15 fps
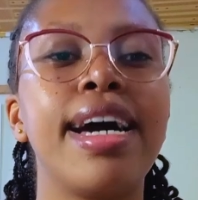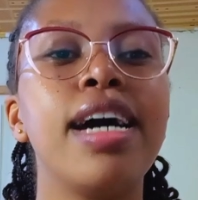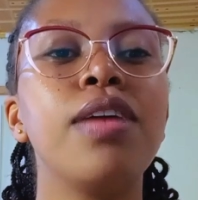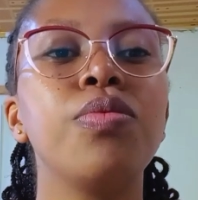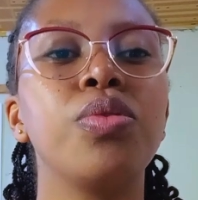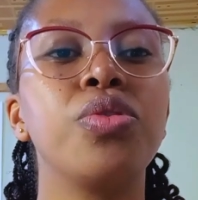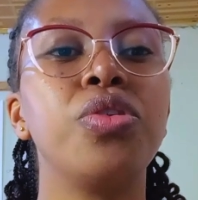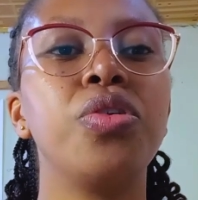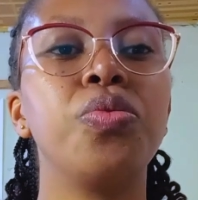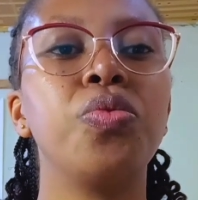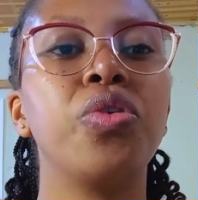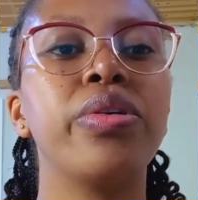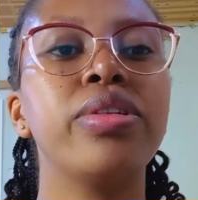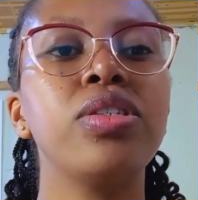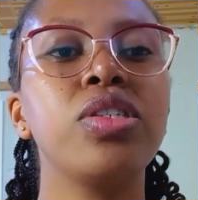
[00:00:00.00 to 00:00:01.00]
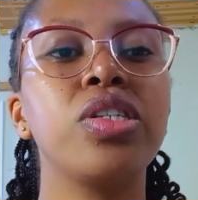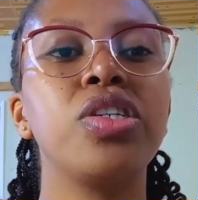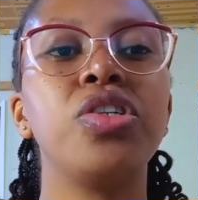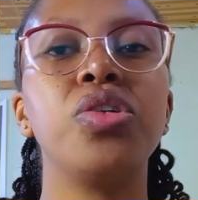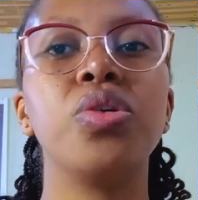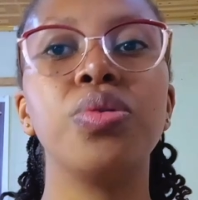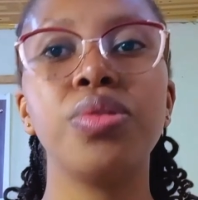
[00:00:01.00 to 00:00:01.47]
I would want
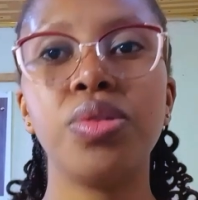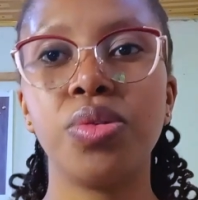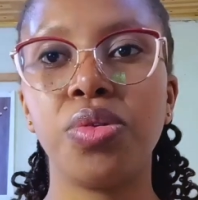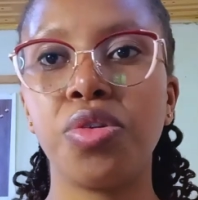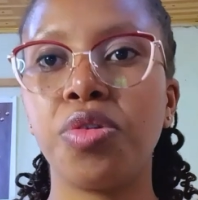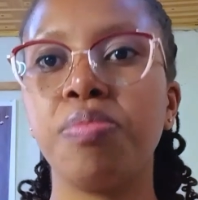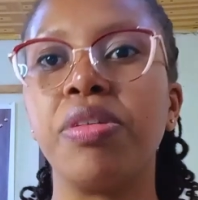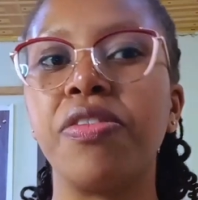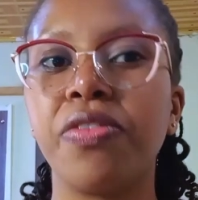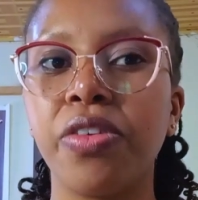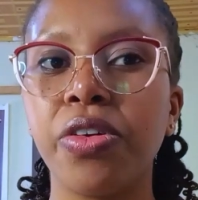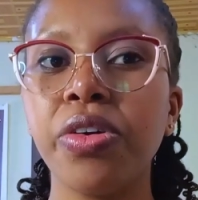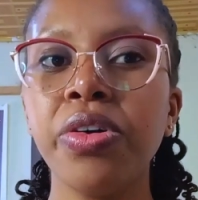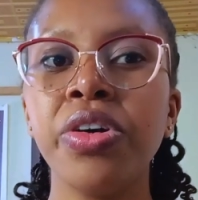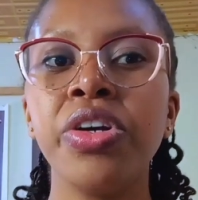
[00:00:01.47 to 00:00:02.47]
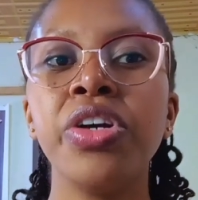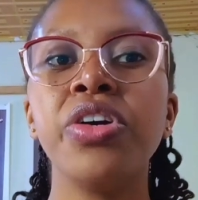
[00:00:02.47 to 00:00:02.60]
you to know before